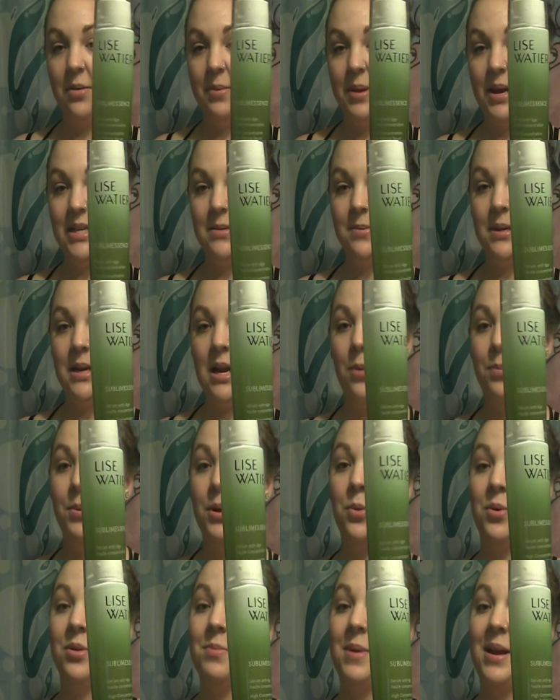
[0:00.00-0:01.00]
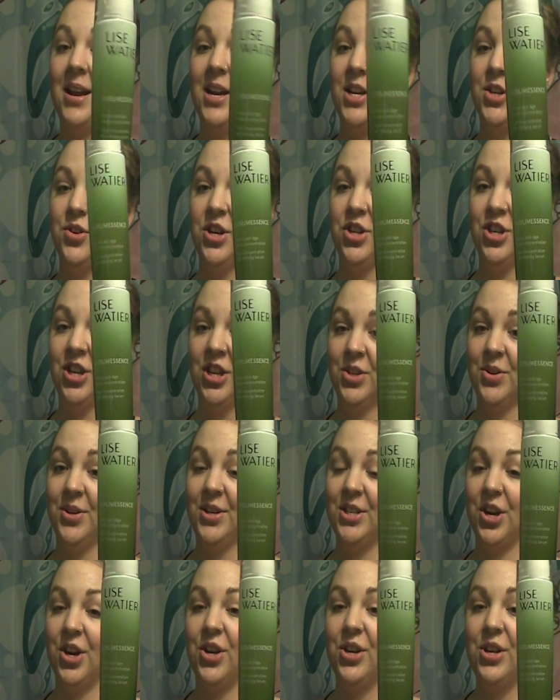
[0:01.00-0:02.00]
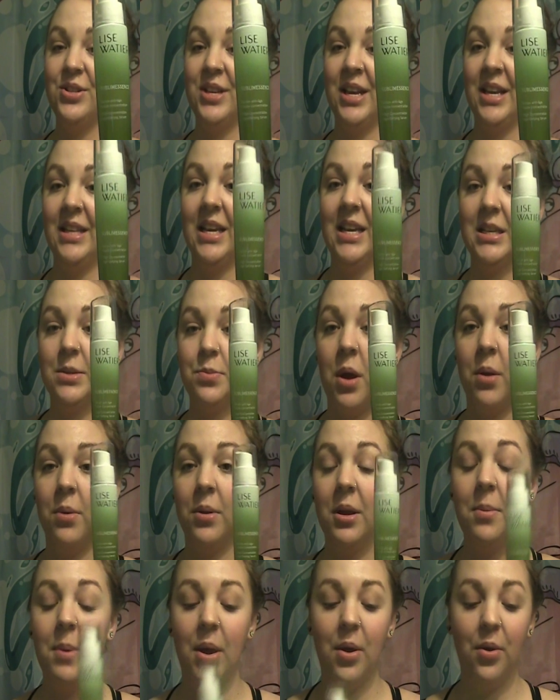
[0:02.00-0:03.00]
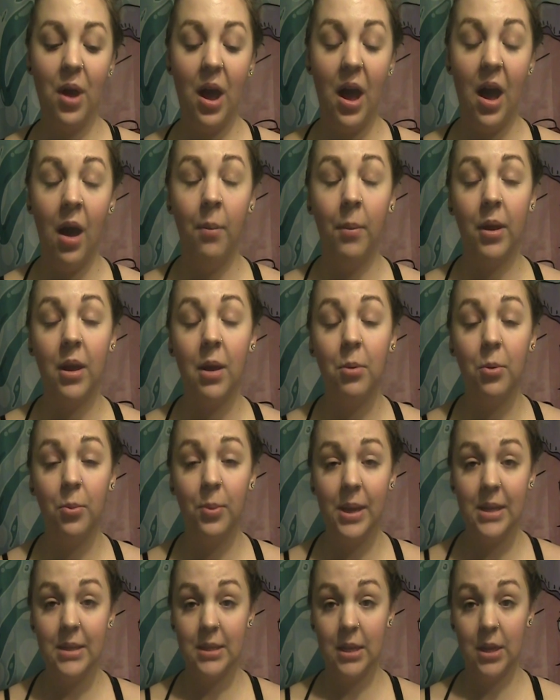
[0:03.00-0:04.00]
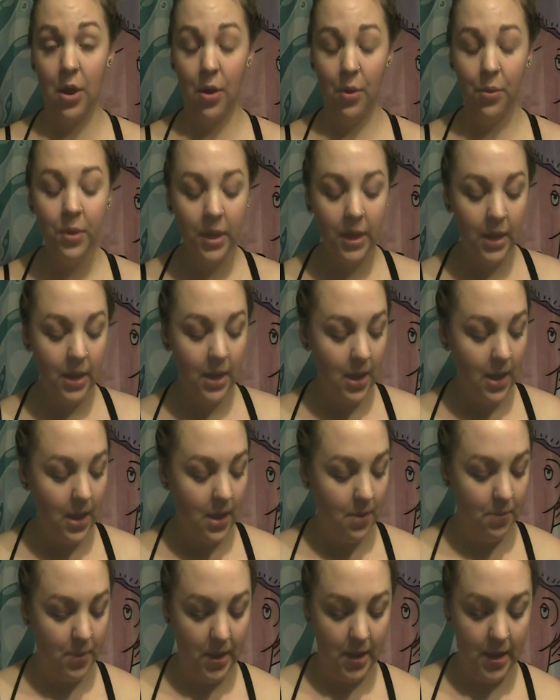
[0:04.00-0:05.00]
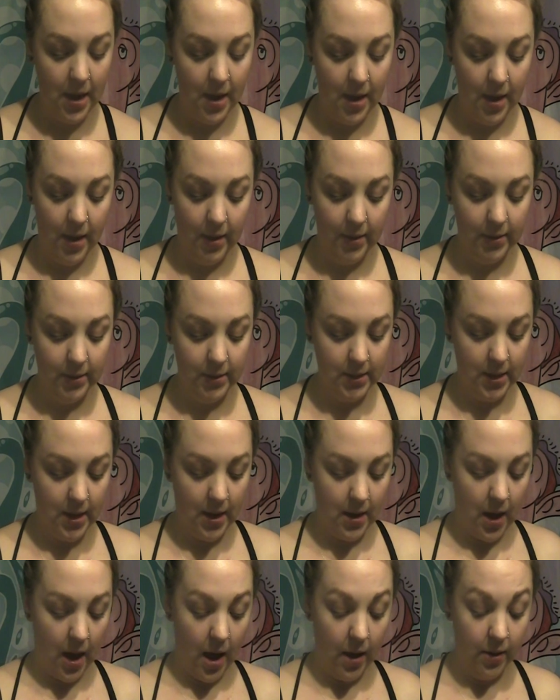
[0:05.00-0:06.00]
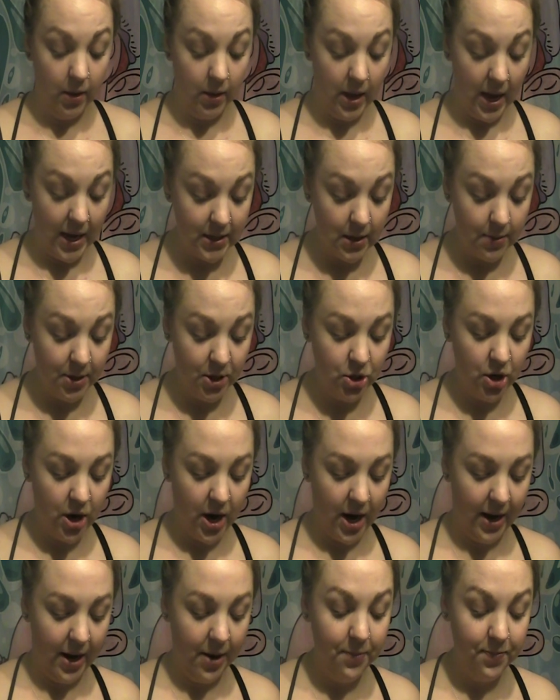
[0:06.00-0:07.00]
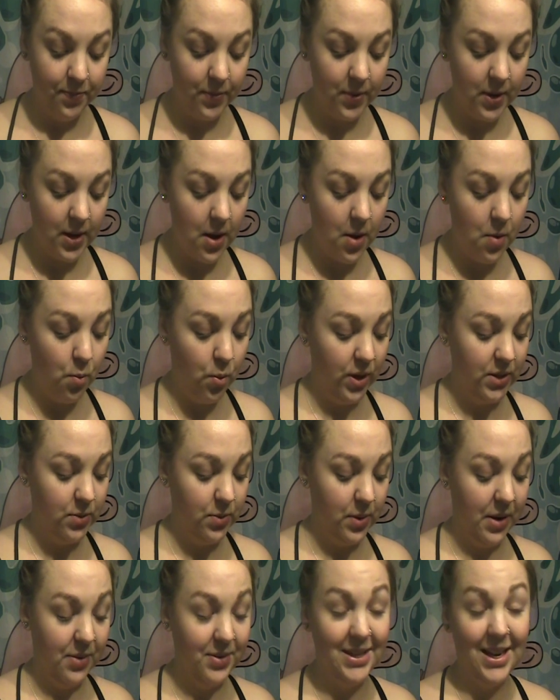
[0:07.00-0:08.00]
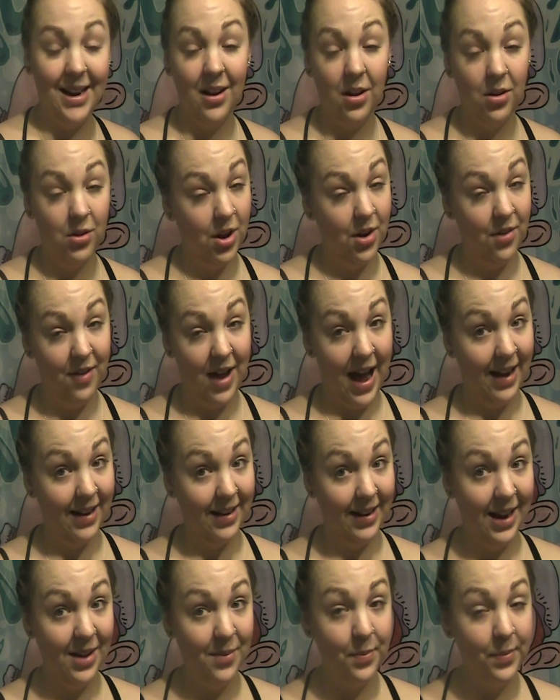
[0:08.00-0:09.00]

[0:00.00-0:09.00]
has been helping with my hydration. So I started using this probably about a couple weeks ago, because the last time I tried it was when I was getting a lot of acne.